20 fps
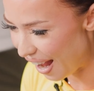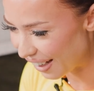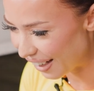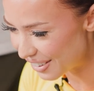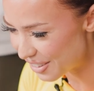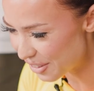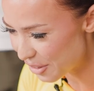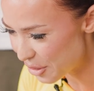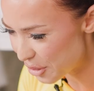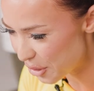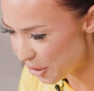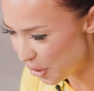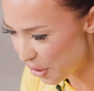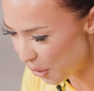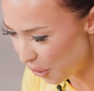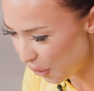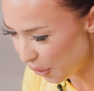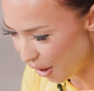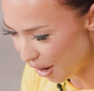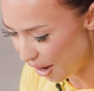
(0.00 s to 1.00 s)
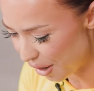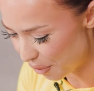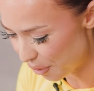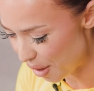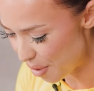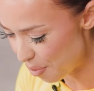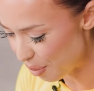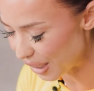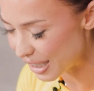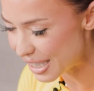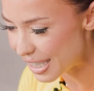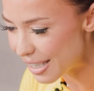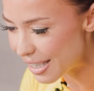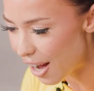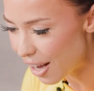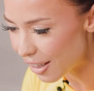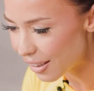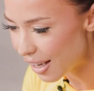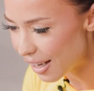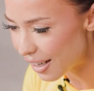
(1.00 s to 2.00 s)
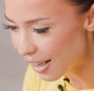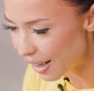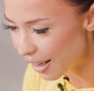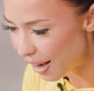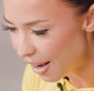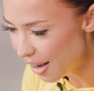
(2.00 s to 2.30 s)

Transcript: I do too, hold on. Wait, but it's not lighting